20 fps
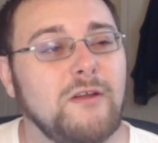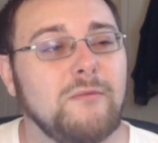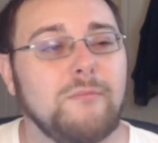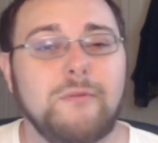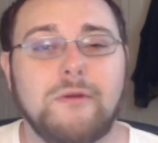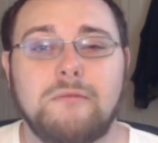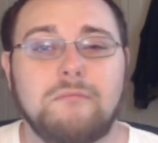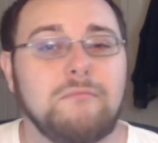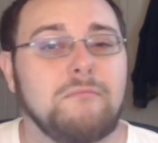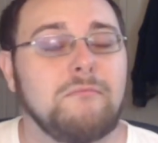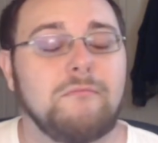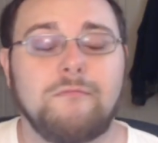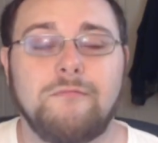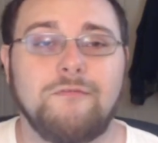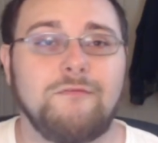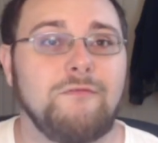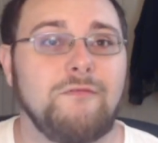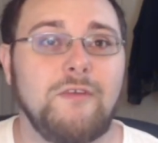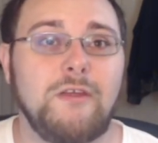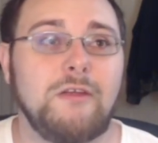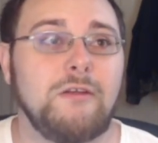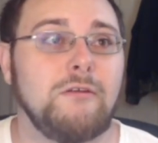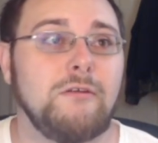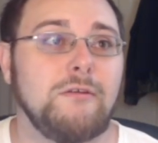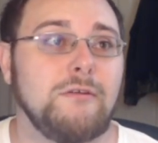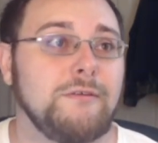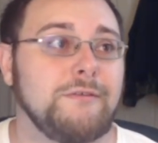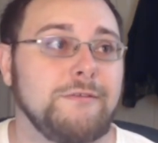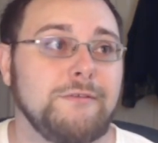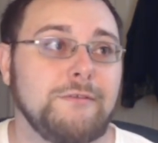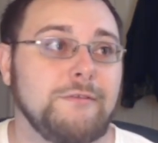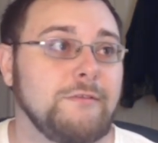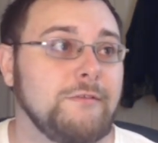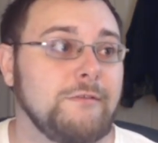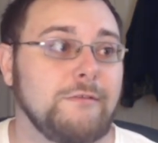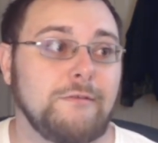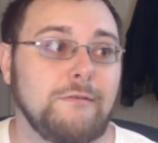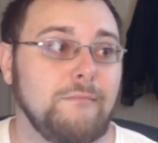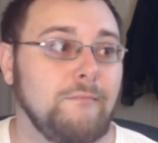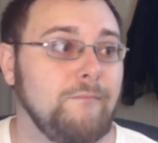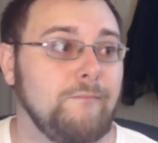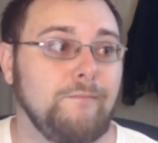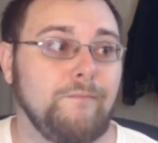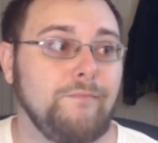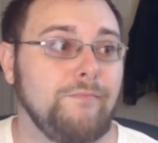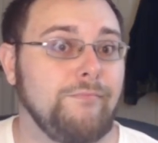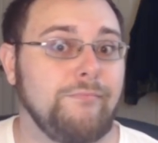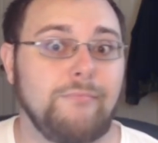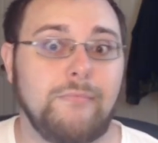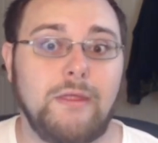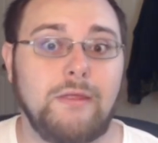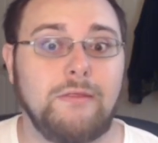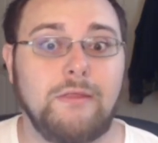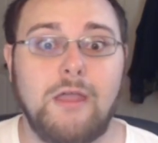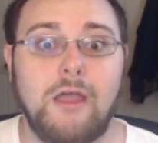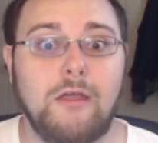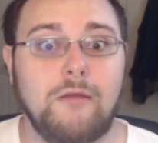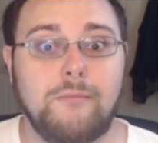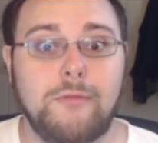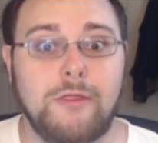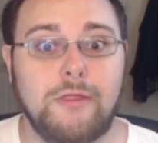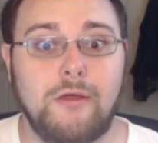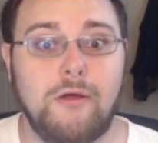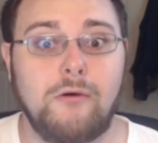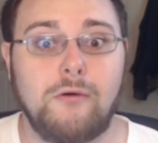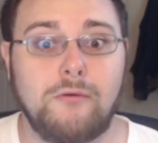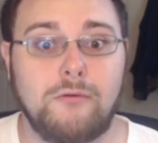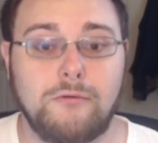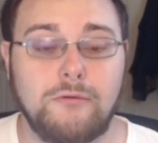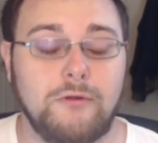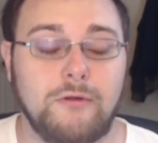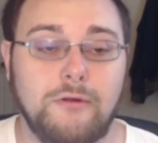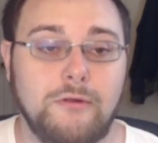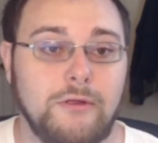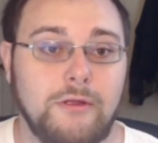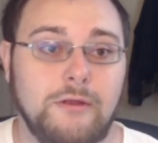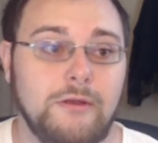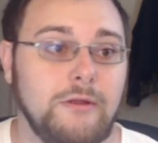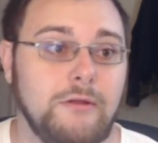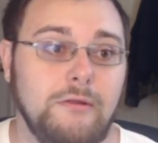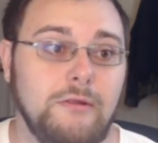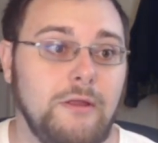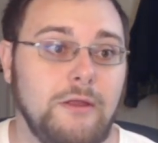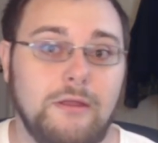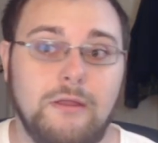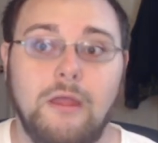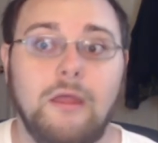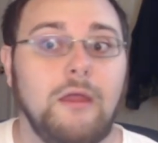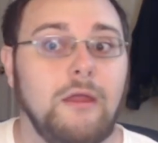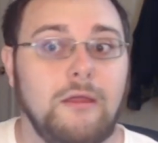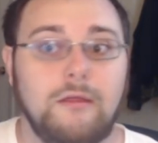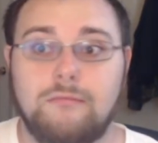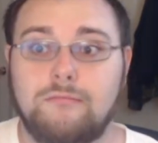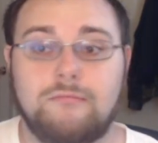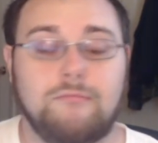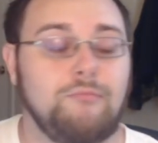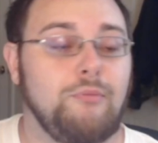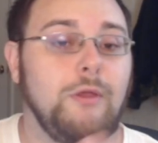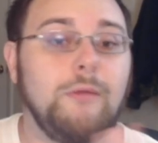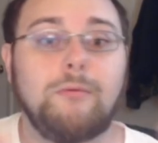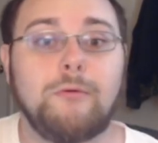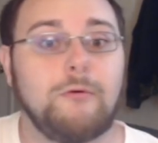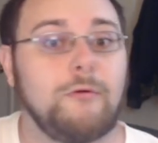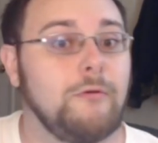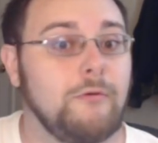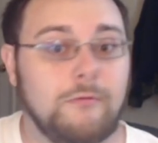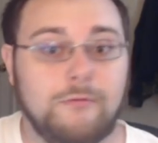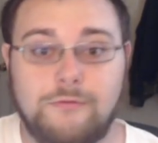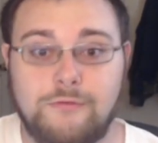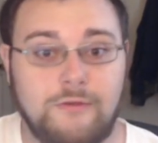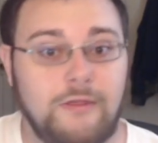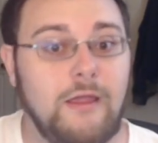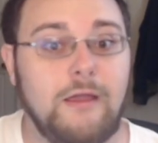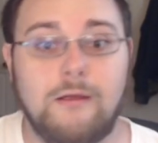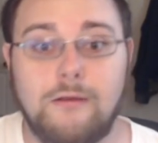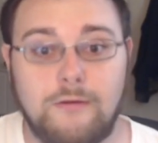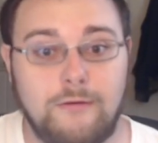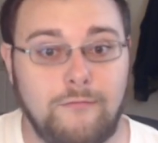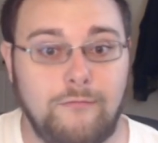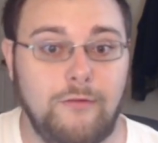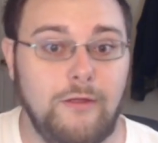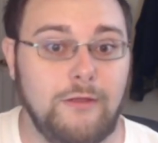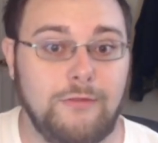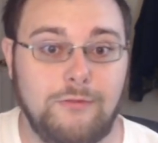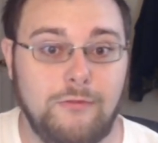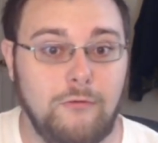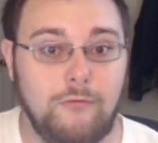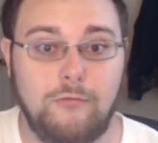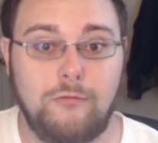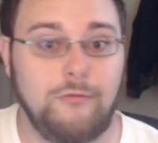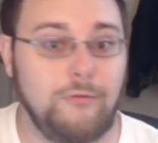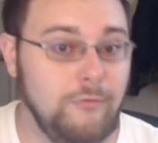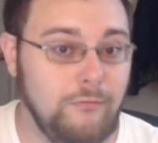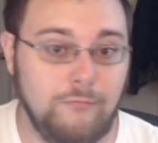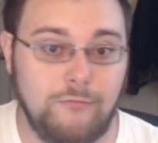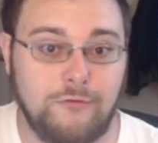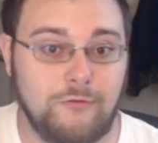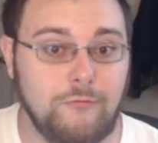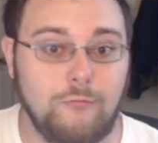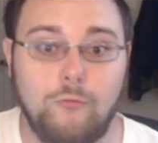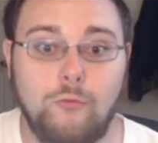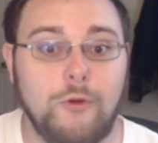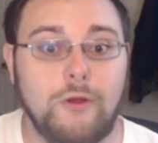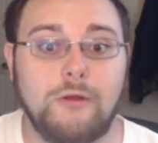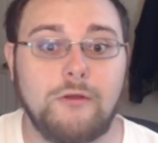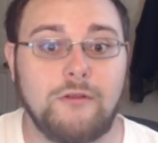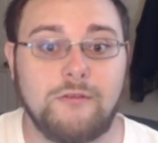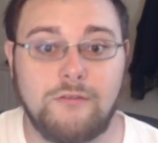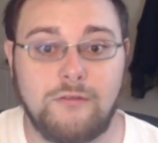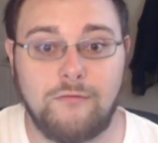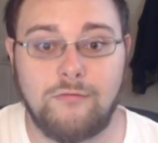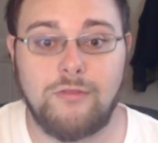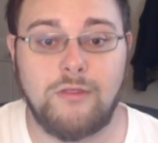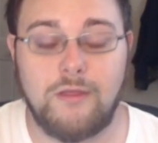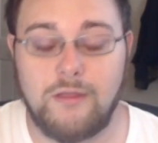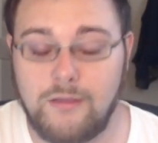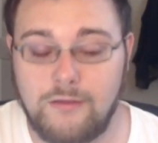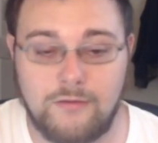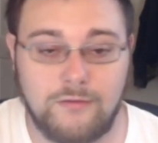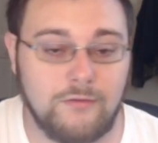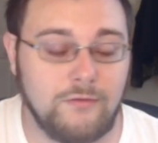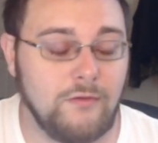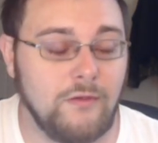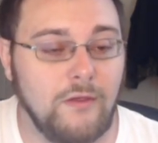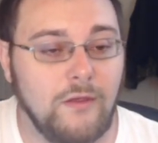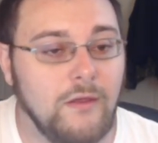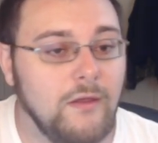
but fear is in the eye of the beholder, you know. Like, people are scared of like the weirdest of things.